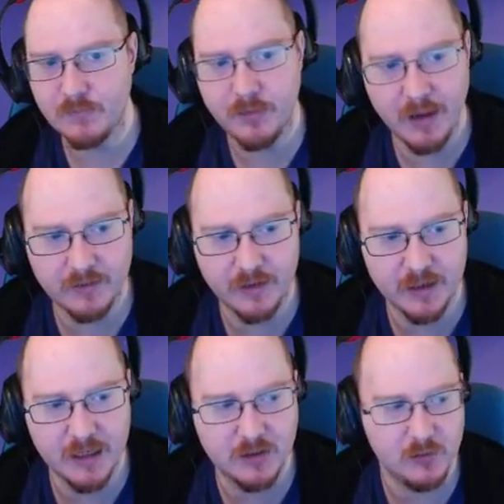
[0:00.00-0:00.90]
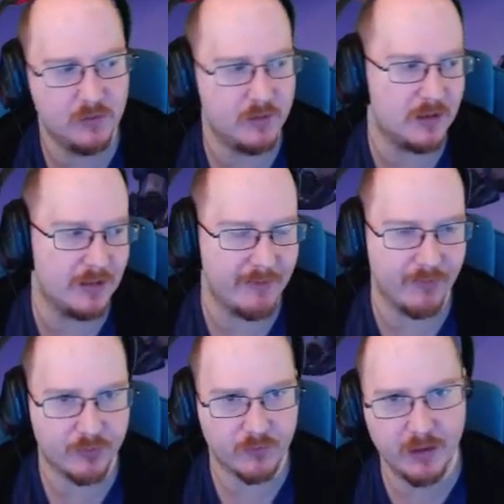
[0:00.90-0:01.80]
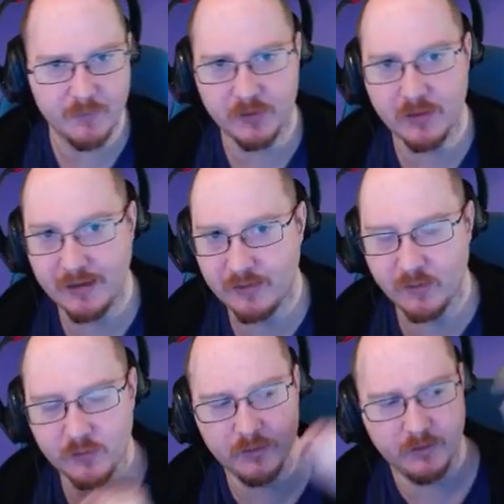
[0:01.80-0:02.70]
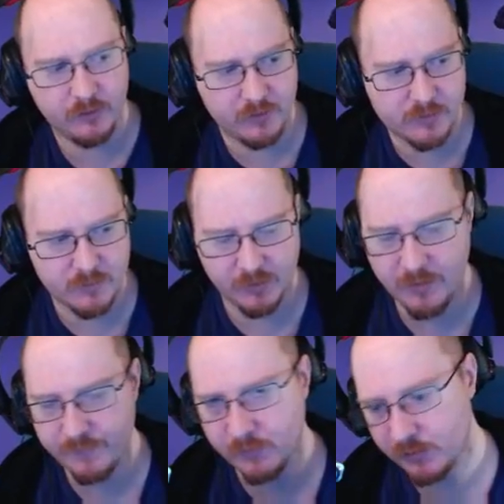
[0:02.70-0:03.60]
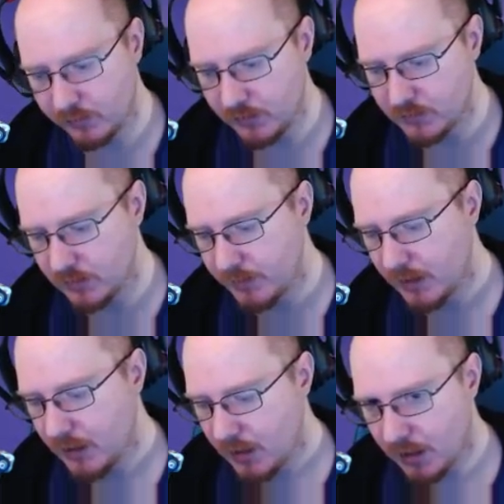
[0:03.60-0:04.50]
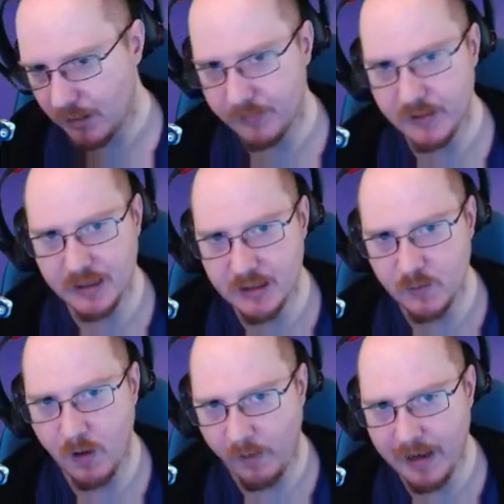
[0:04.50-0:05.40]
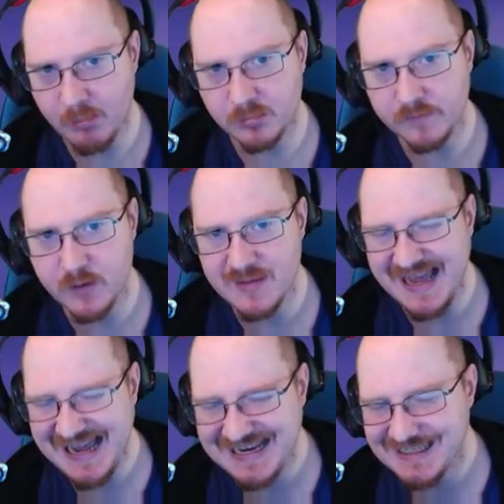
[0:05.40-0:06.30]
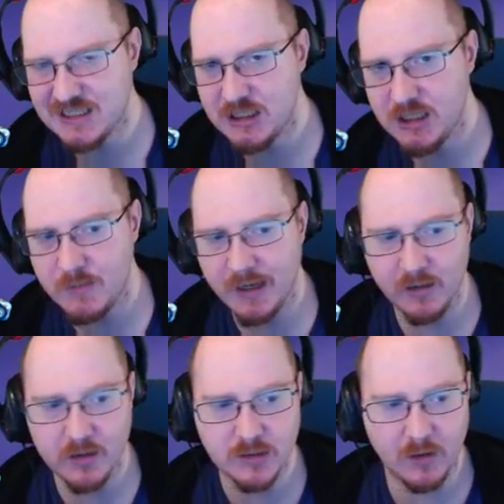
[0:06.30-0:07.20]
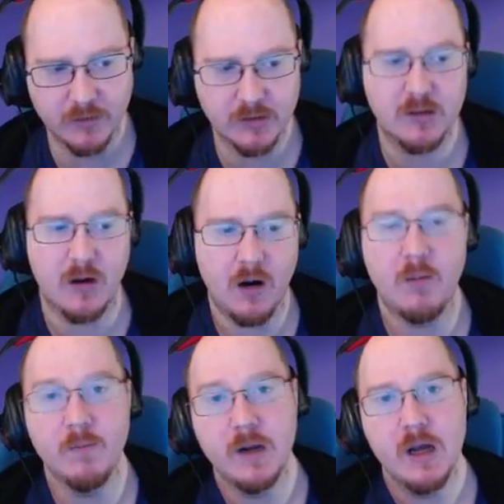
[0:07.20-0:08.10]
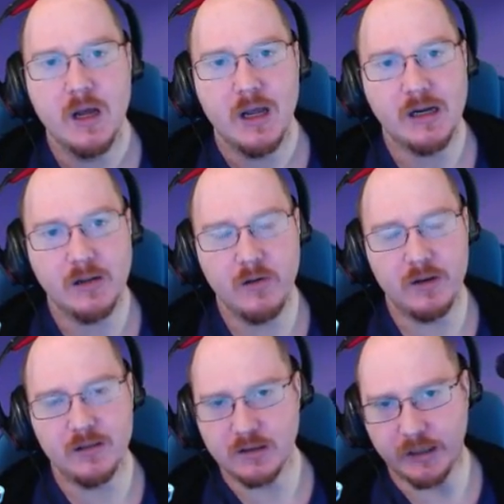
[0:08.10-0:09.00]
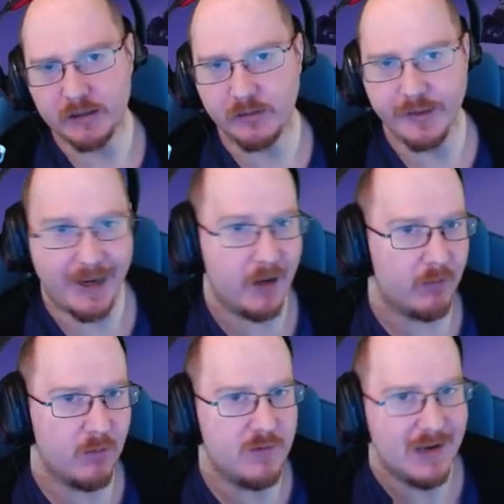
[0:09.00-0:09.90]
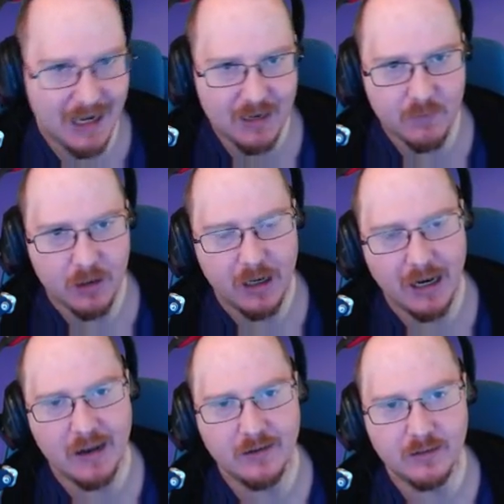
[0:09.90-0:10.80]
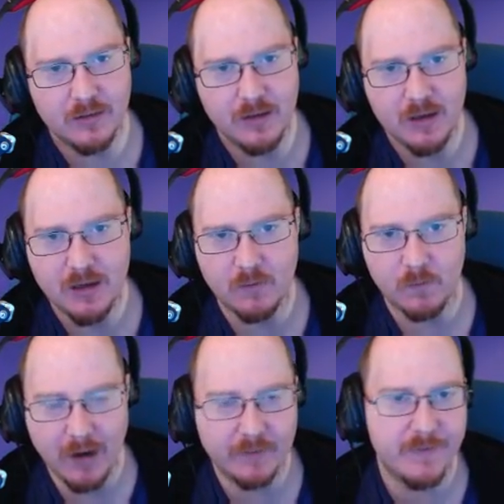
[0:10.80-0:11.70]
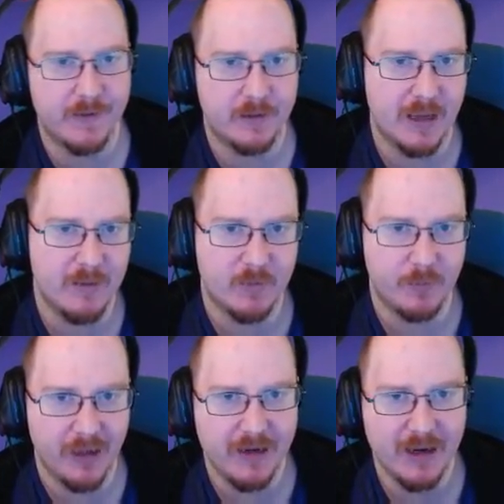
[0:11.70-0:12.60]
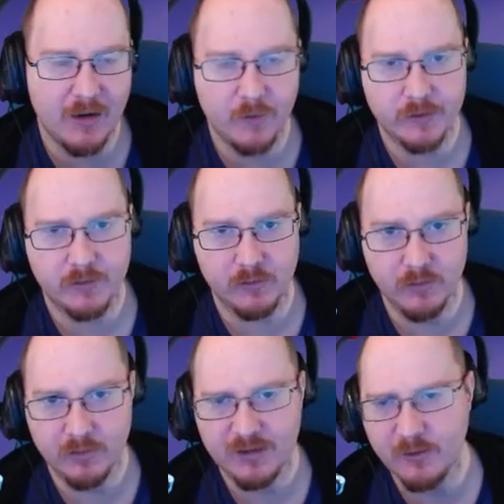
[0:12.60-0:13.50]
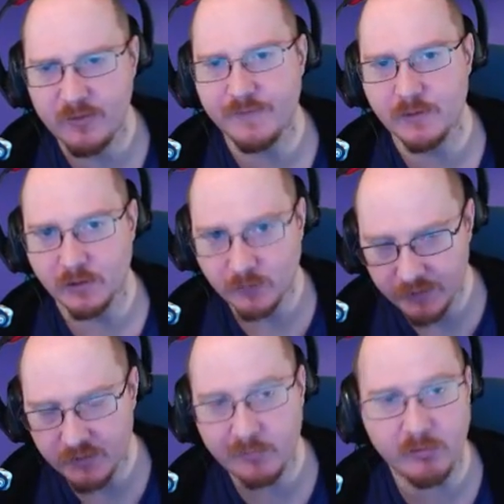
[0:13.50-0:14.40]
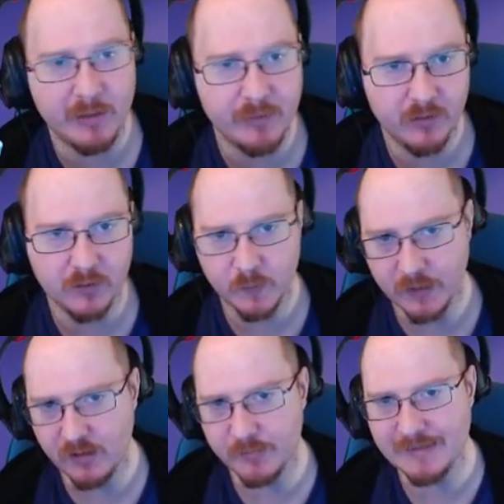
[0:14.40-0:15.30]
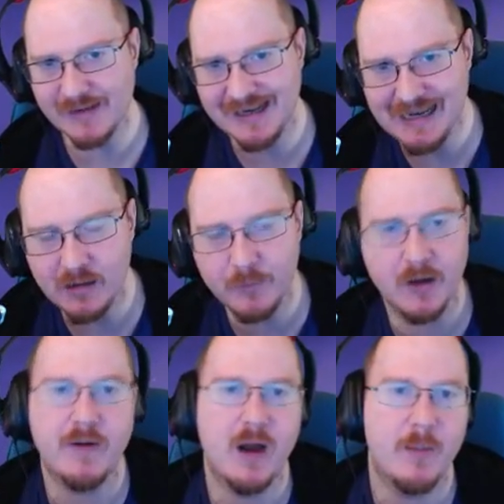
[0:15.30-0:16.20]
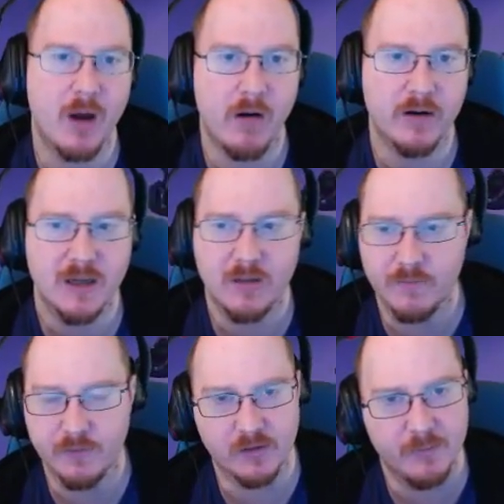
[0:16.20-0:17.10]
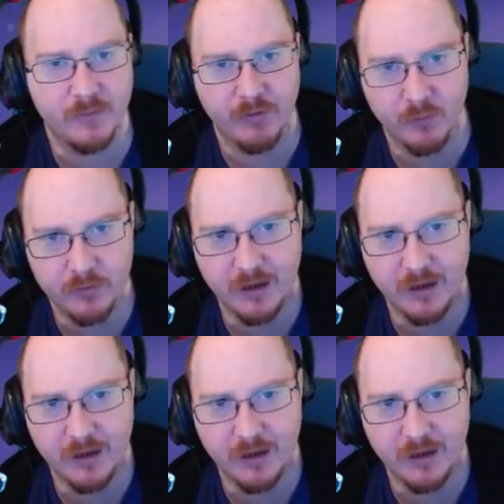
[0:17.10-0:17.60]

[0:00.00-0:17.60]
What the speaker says: then send it into the link on the screen, and it's also in the description below if you're watching on YouTube. But send it into oamreviews@gmail.com. Include in the title the hero name and the rank that the game is played at. Also include if you're a Twitch subscriber or not. Twitch subs have a little bit of higher priority. So, for example, this was